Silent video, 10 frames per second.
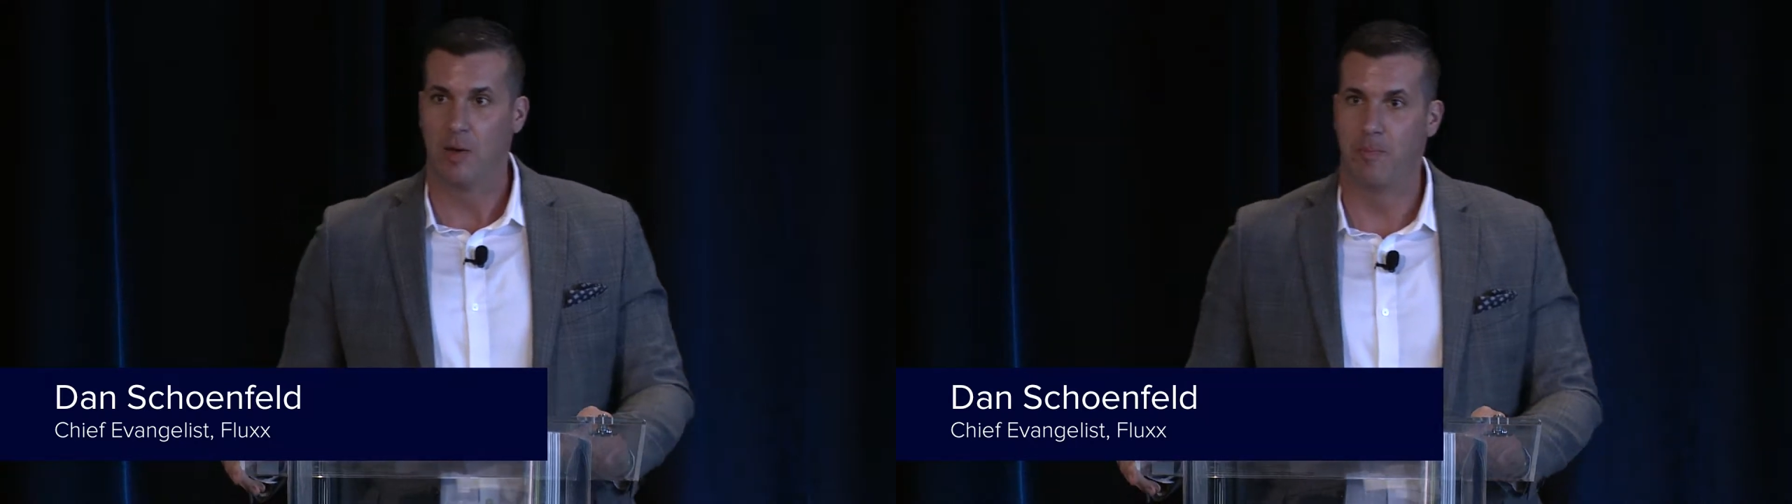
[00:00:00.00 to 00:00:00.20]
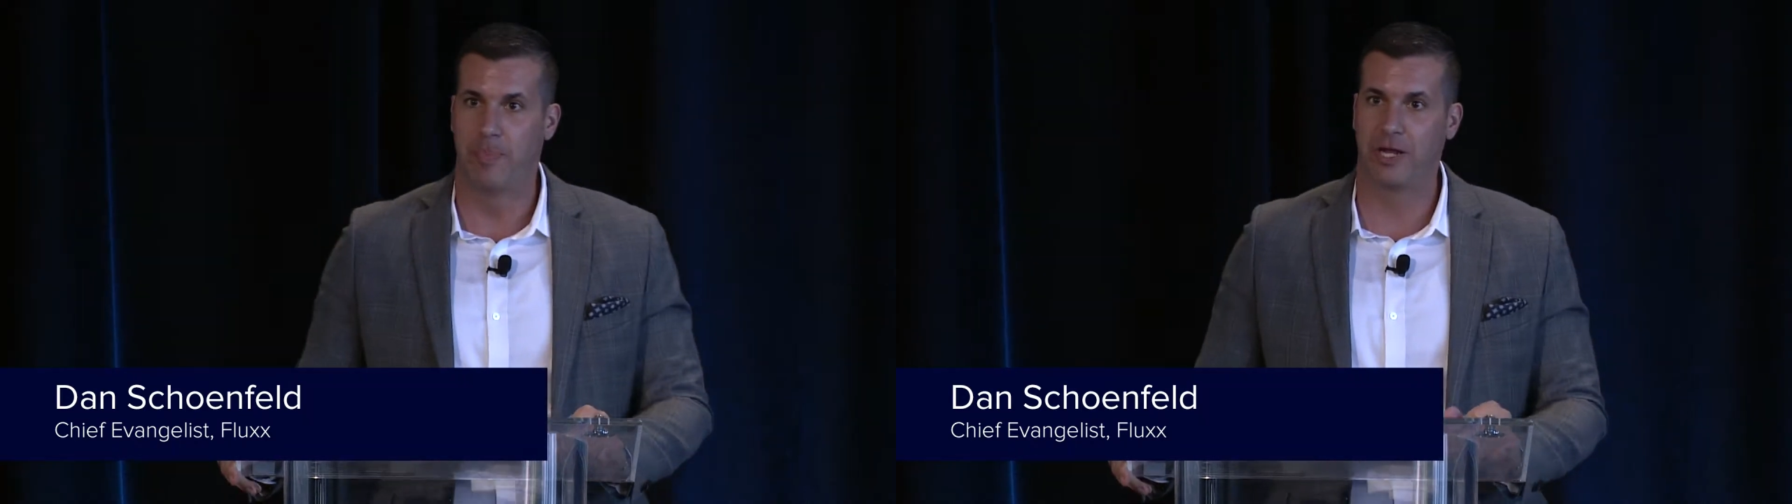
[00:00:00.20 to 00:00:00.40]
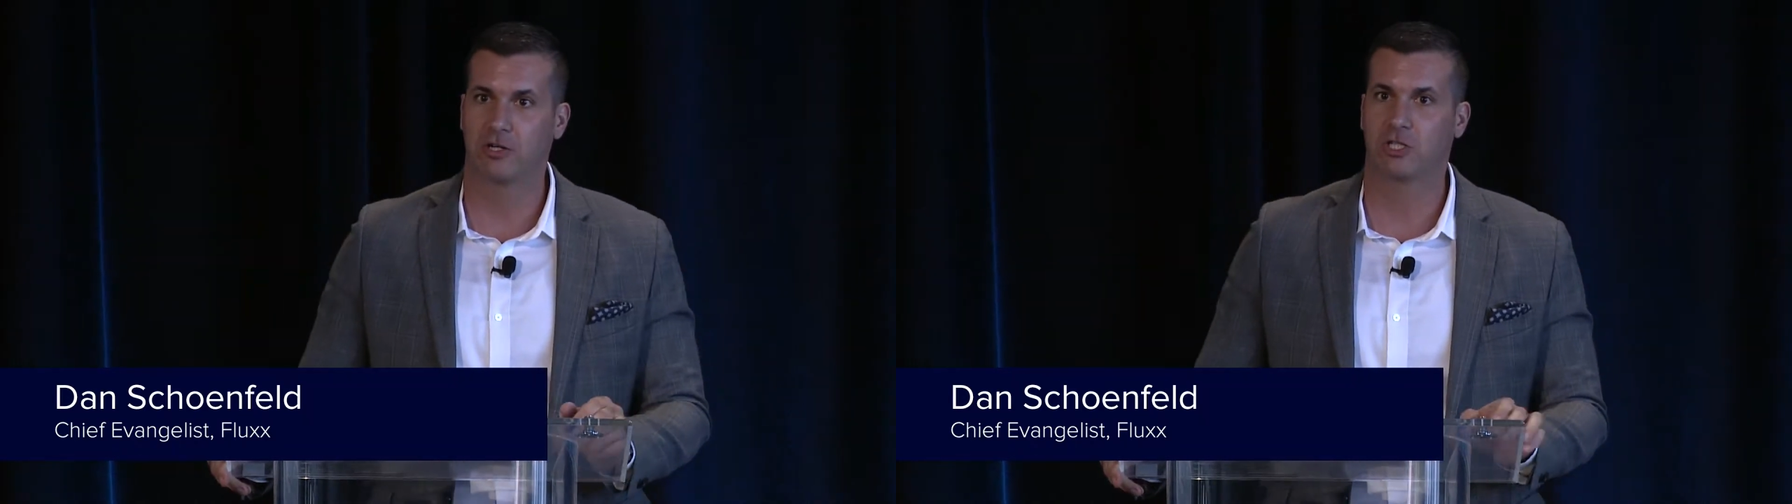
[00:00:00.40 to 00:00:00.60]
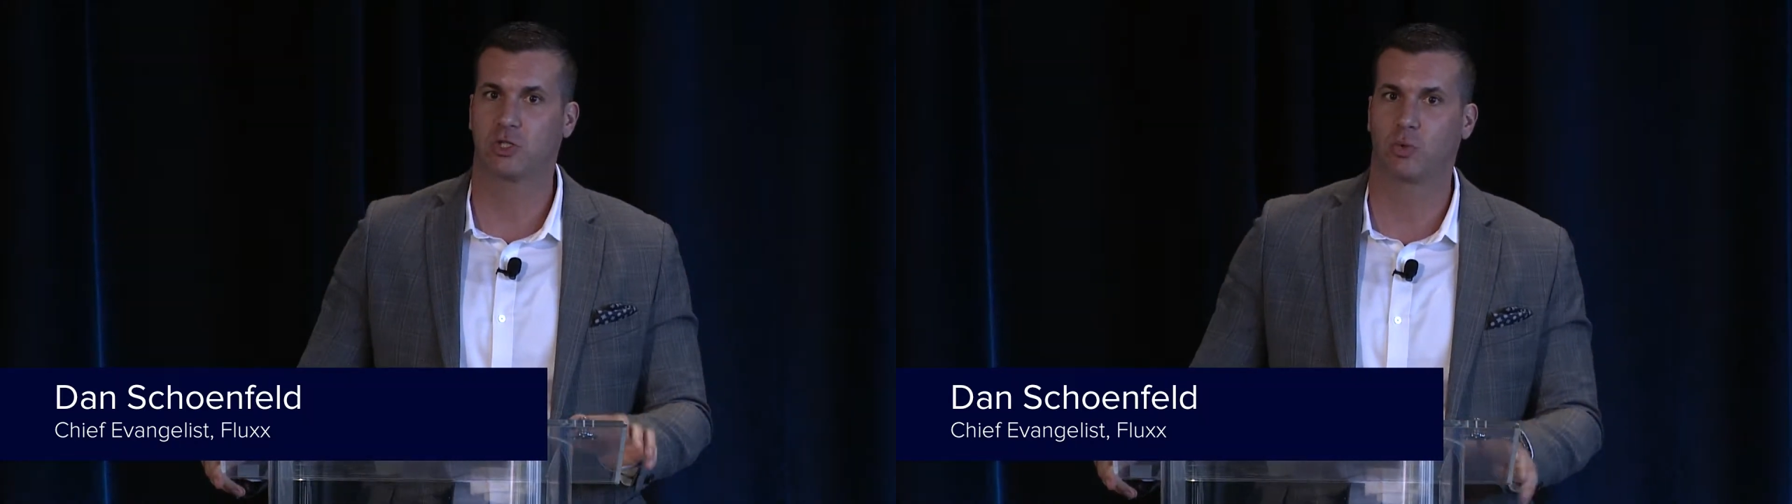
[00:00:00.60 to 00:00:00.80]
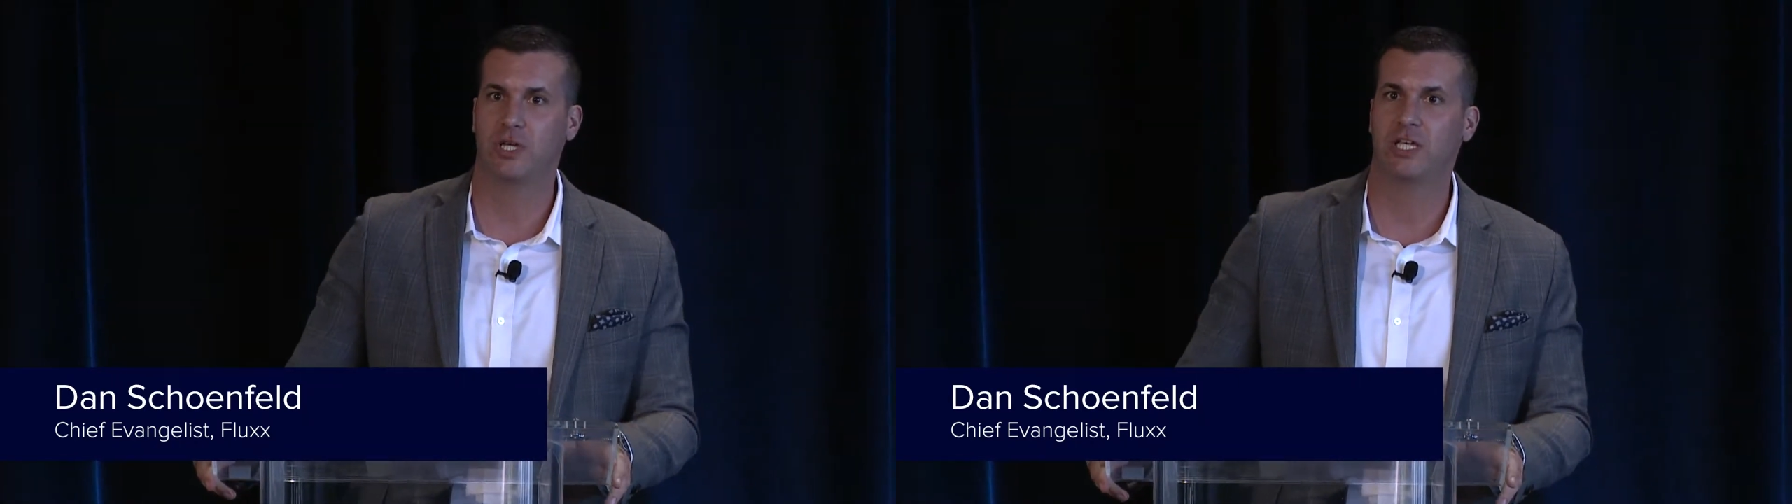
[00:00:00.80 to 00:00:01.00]

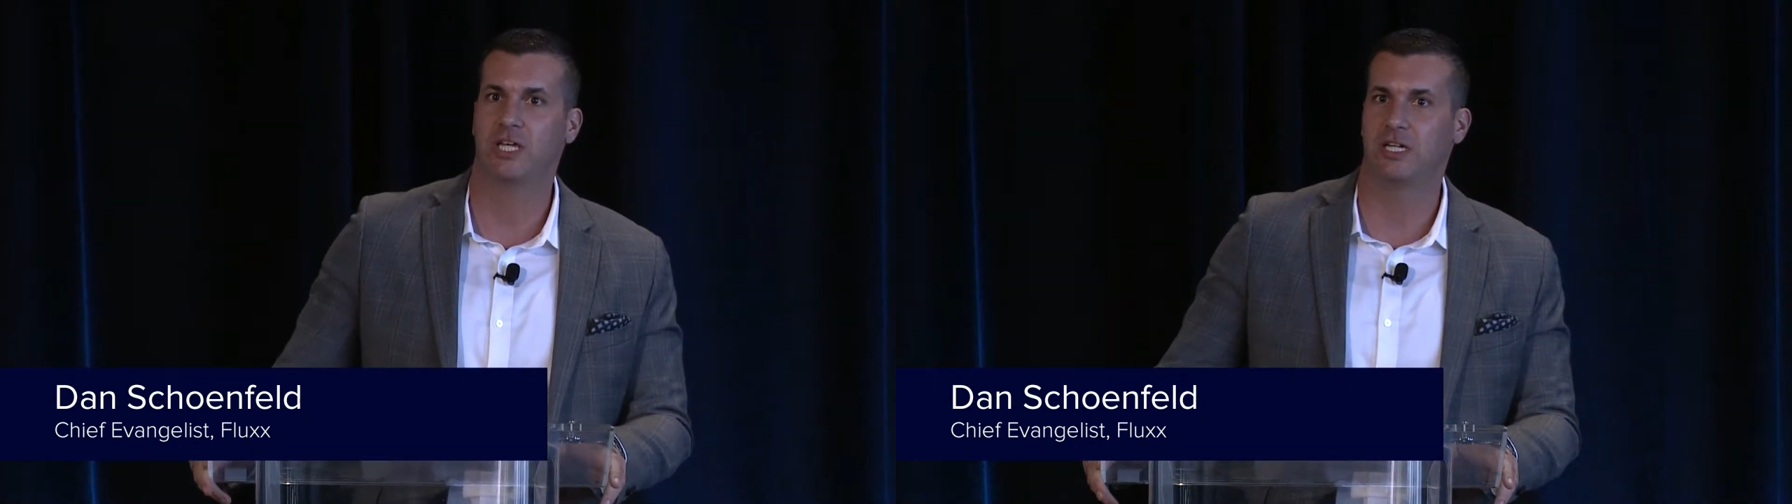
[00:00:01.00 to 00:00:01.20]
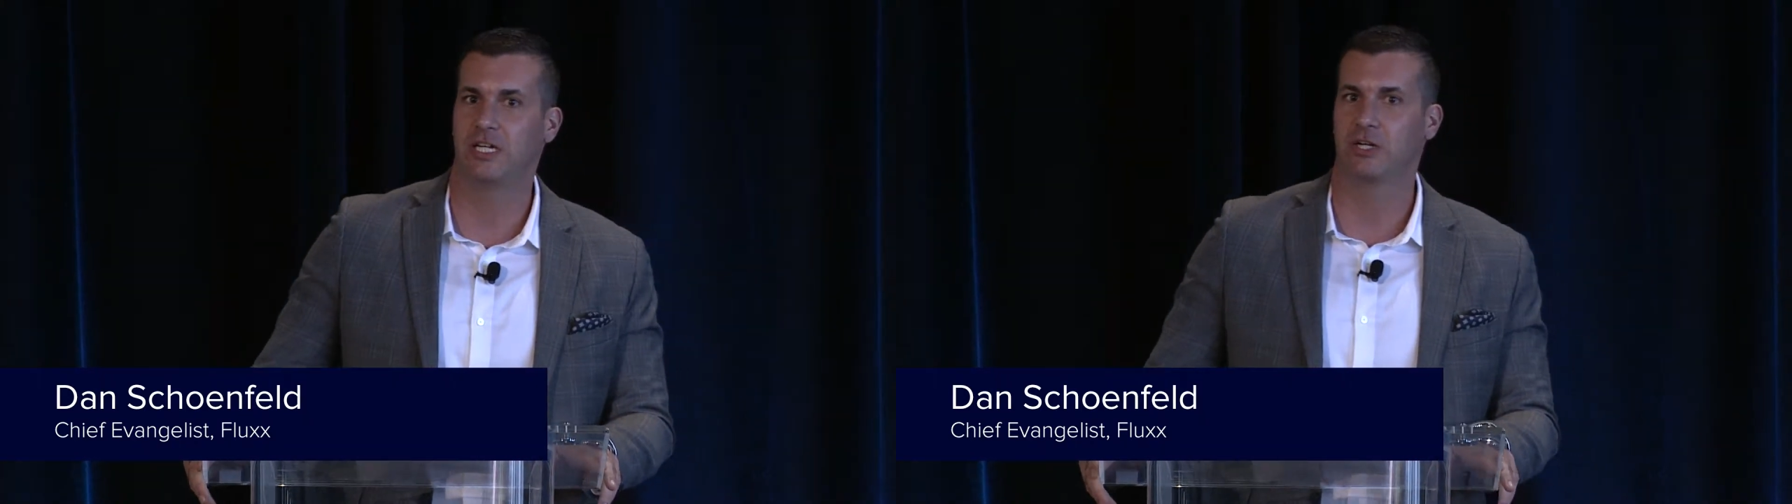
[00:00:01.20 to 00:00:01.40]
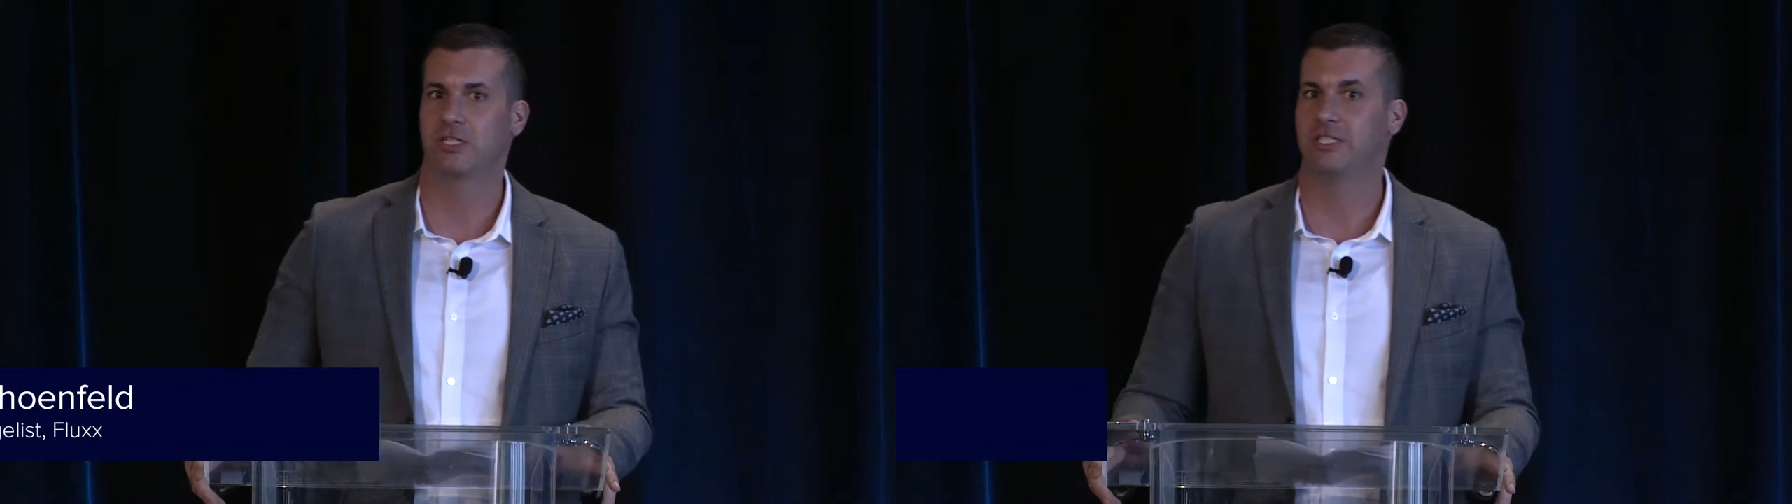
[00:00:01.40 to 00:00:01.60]
bittersweet and near and